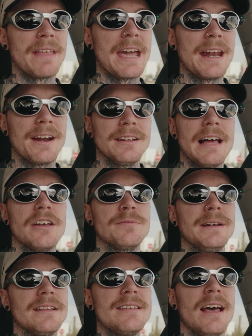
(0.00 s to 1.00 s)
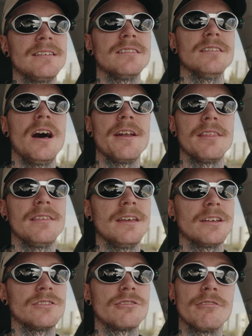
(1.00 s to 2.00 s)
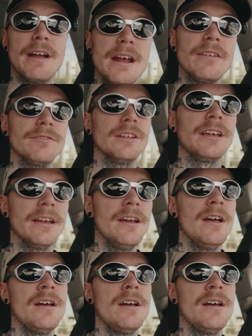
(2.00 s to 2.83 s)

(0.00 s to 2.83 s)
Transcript: And it allows me to test a lot of things creatively.